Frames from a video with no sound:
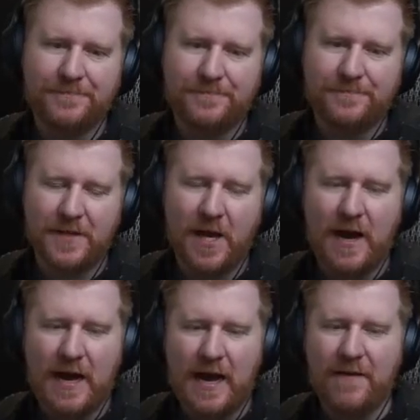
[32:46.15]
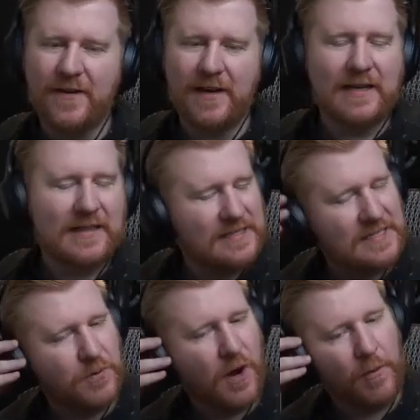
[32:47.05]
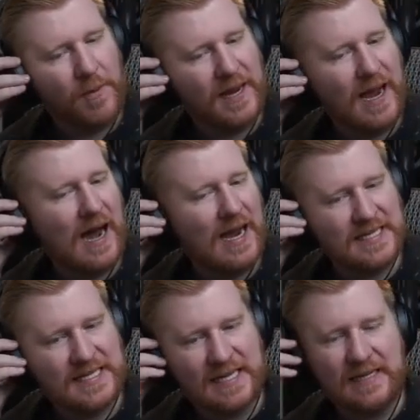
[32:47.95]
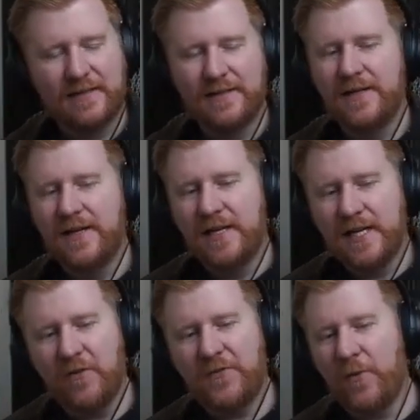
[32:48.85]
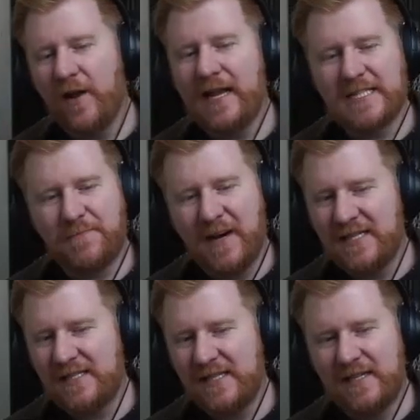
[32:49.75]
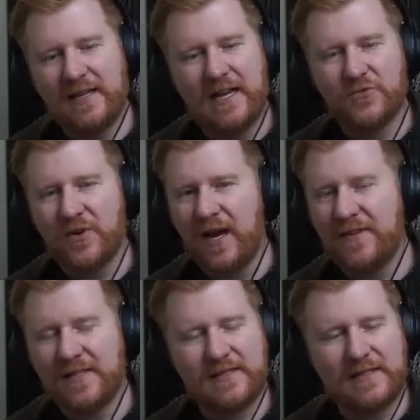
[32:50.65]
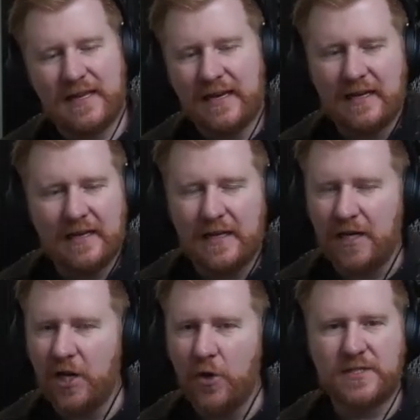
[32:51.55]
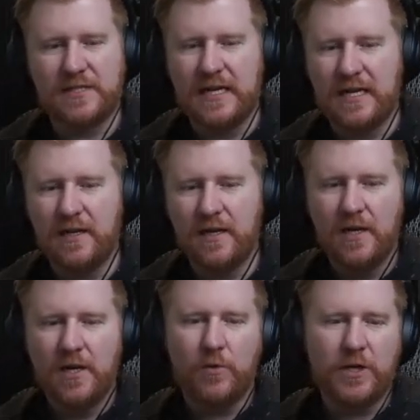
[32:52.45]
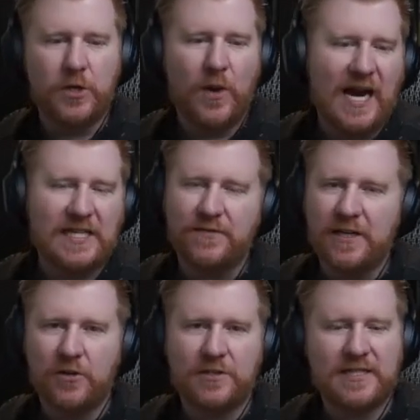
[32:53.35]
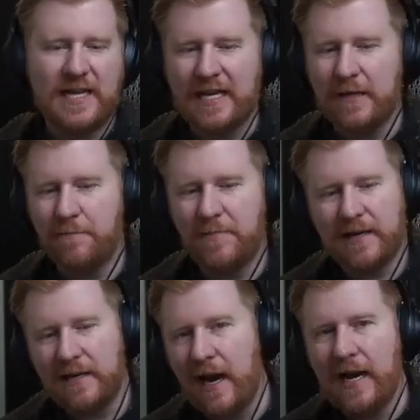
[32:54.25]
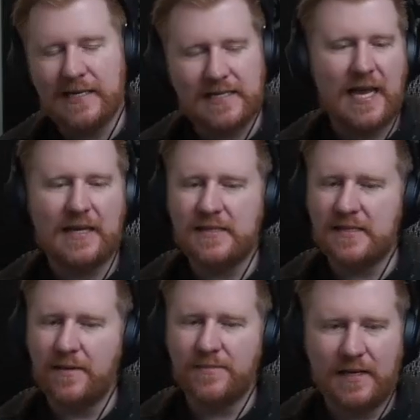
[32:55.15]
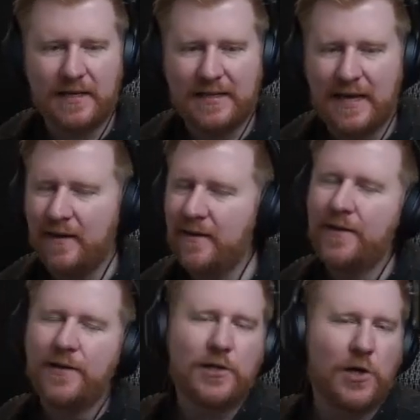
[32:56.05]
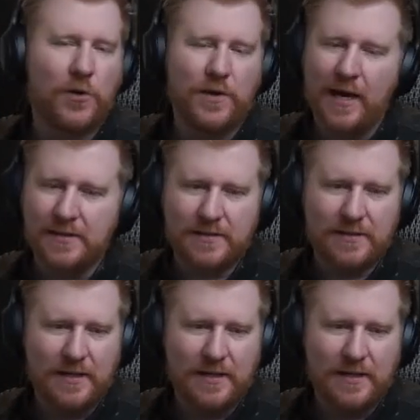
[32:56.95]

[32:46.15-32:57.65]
Nah, I feel like this is probably a high D. You know, if you want to get spicy and draft this at a low C, where you actively look to take it, pick 9, 10, something like that, go nuts.